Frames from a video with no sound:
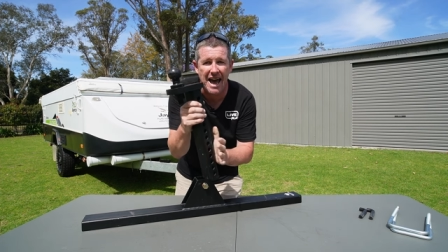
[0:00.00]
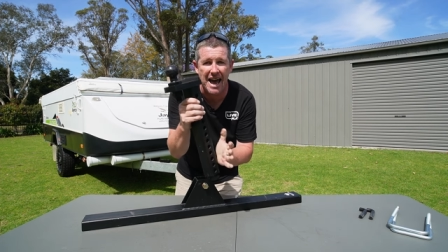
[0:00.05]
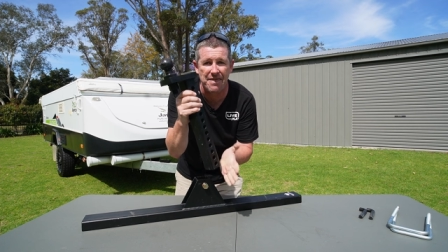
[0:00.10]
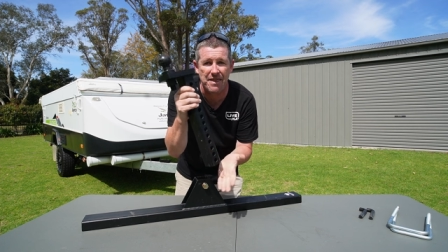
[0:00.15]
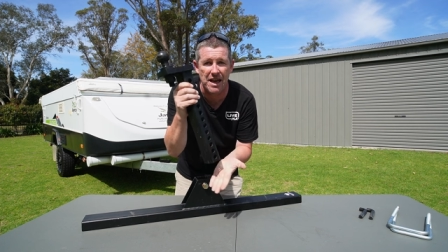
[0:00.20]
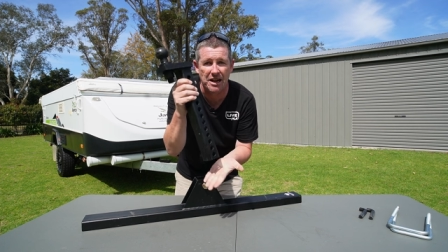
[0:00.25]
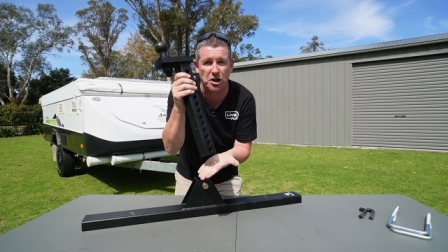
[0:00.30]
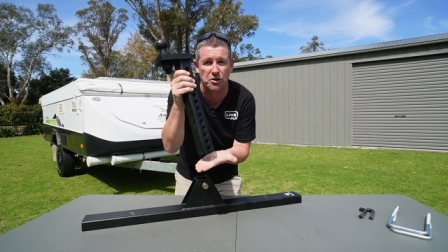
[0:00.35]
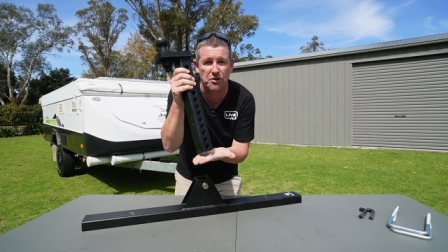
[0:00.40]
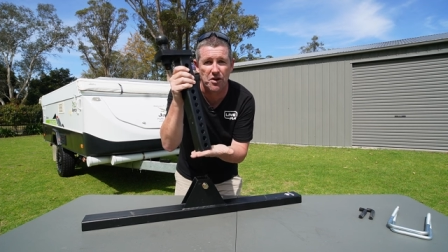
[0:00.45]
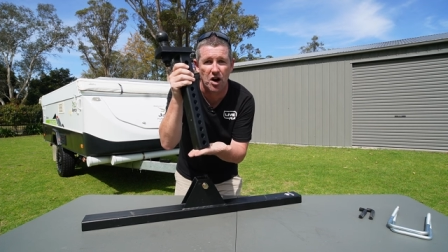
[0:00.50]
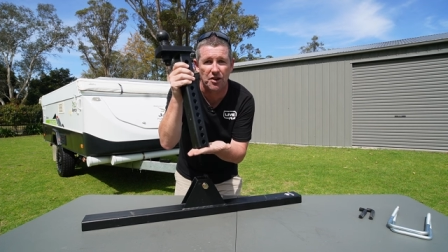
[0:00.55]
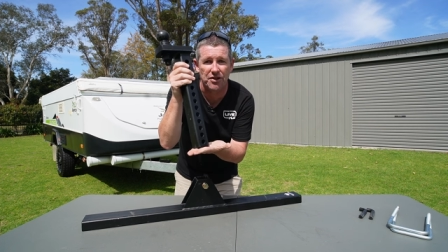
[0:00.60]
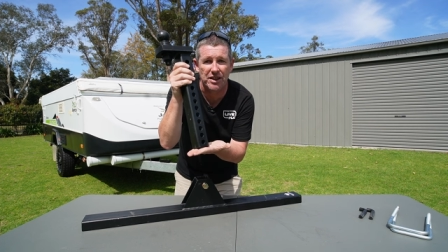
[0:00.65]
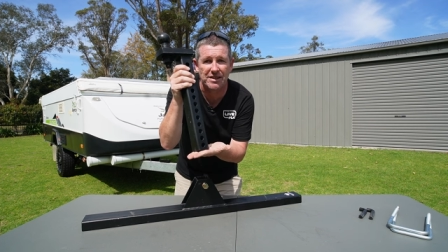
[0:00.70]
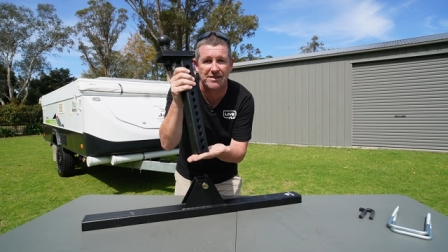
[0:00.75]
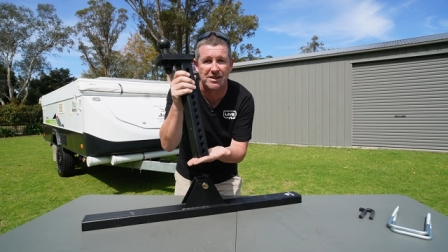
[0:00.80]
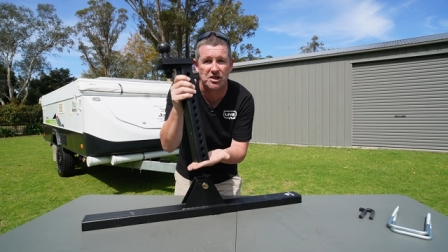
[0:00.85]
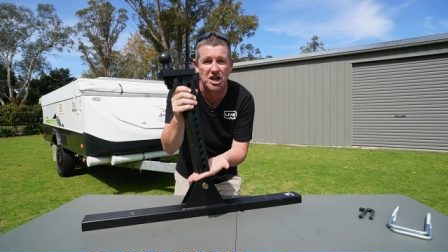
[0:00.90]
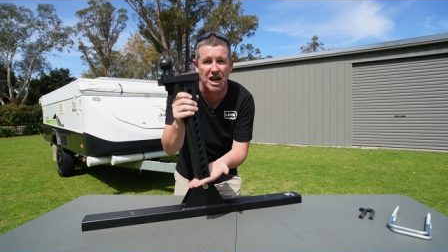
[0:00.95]
and then you've got
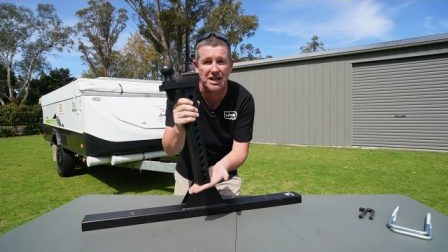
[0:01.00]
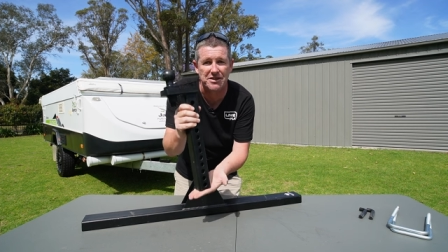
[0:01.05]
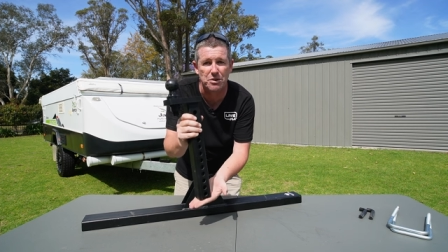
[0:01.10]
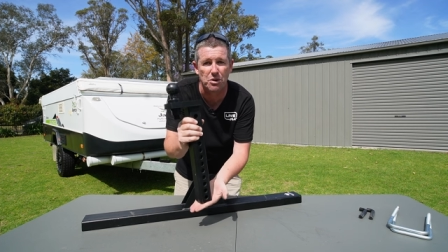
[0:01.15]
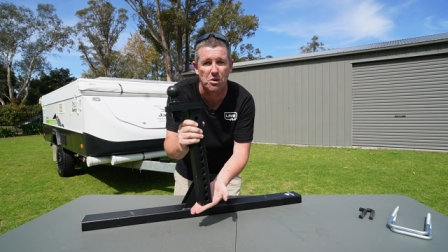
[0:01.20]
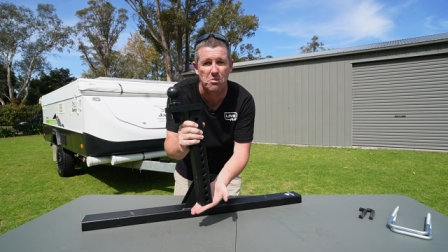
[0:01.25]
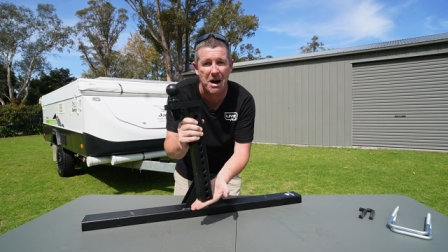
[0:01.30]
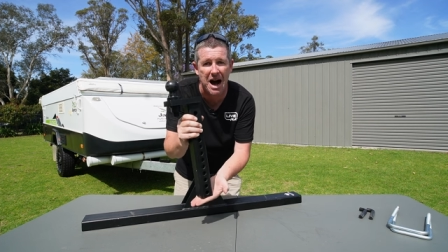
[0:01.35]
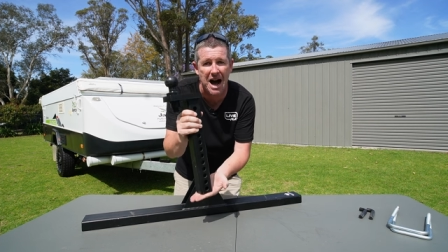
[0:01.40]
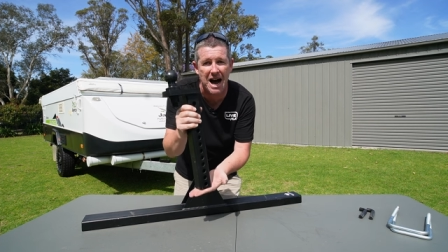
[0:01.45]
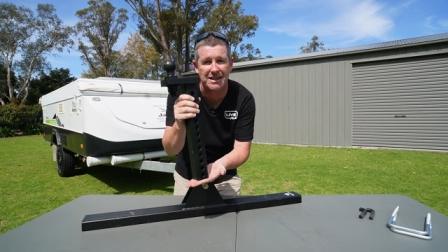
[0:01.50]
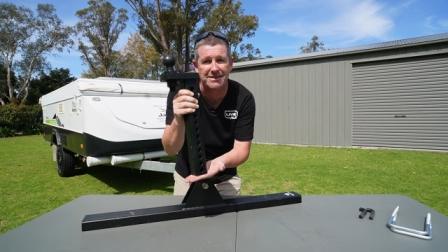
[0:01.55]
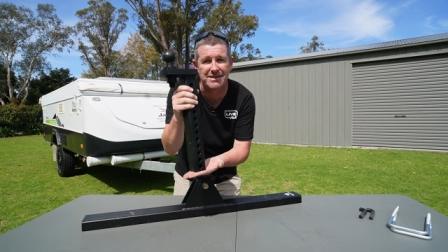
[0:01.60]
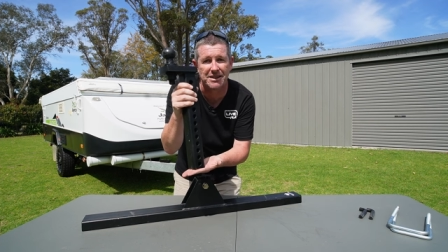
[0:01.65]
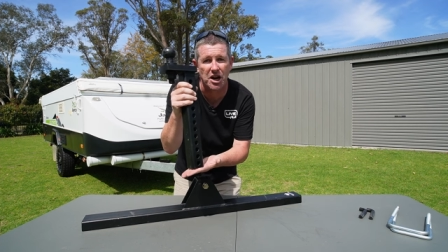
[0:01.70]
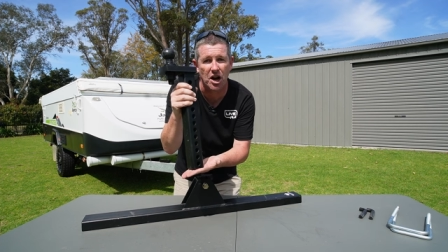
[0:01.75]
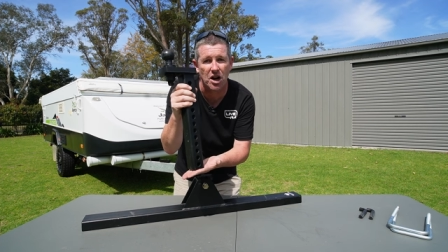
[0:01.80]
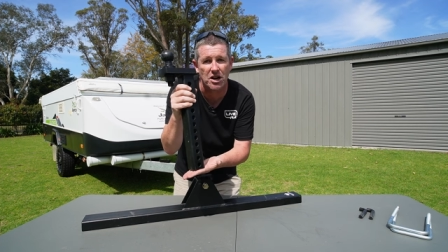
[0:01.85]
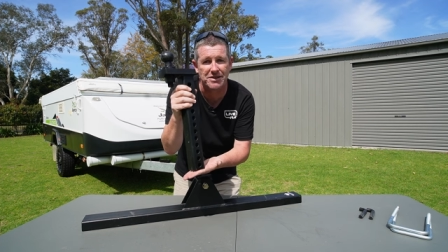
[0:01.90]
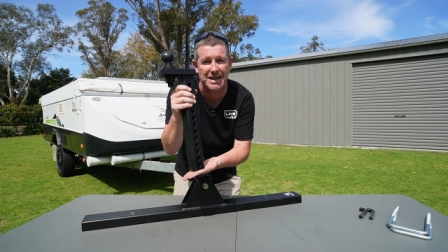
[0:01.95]
this adjustable mast that
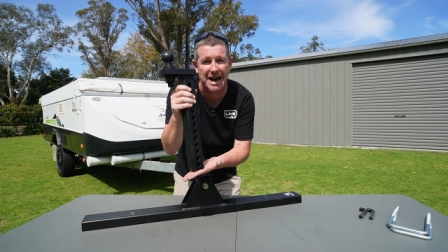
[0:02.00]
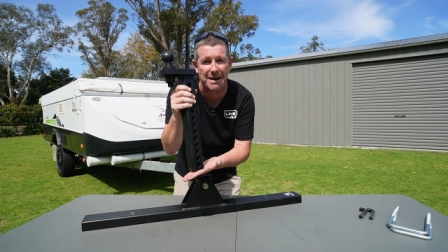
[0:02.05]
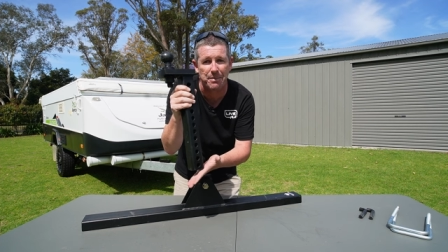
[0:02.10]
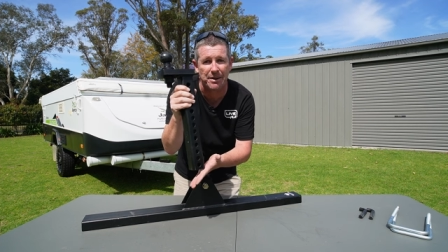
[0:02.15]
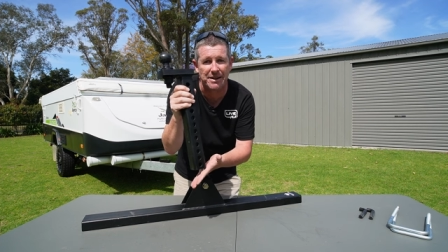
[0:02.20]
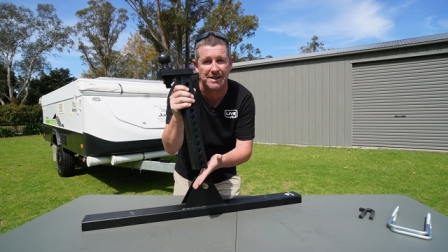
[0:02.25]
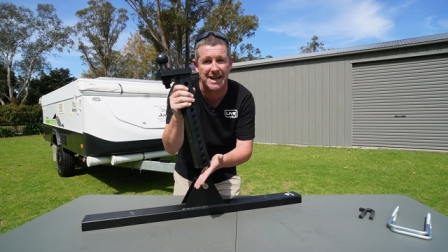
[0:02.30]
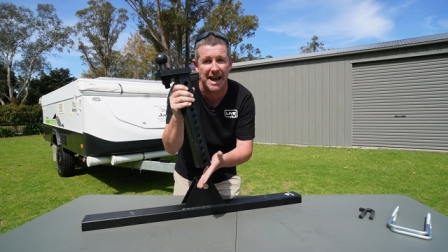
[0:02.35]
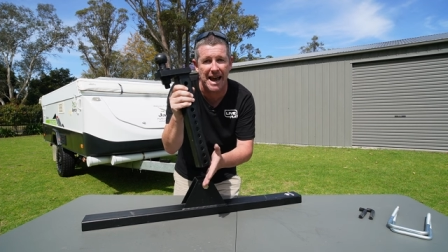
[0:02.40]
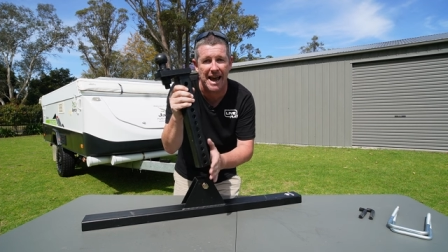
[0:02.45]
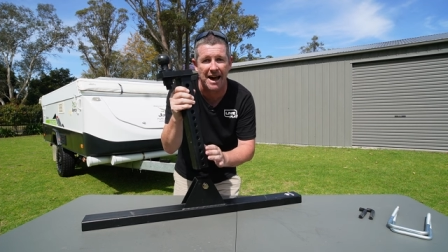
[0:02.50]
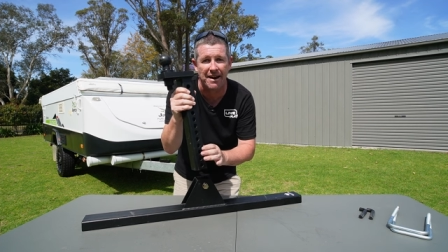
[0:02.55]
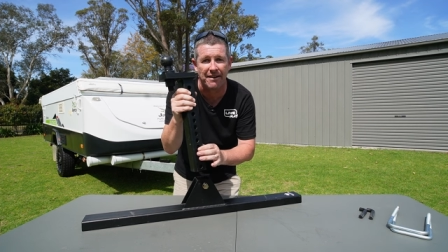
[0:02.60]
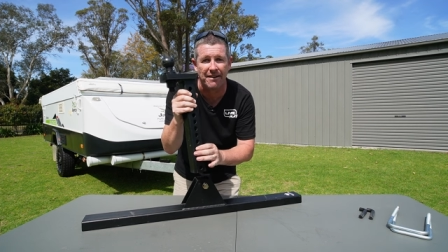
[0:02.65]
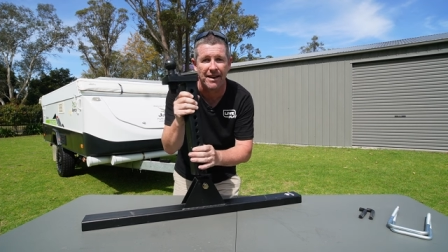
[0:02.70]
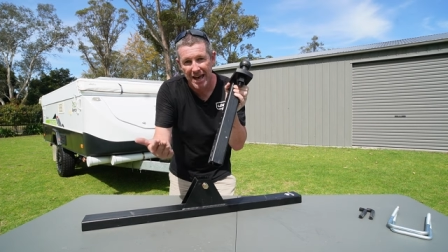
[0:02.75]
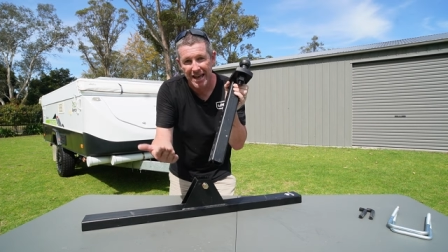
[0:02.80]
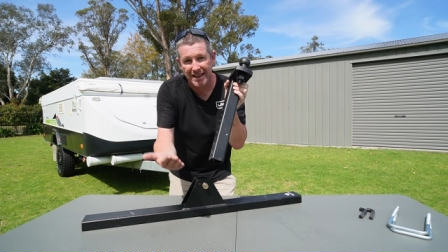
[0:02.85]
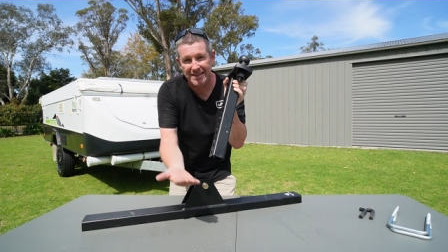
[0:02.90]
goes up and down.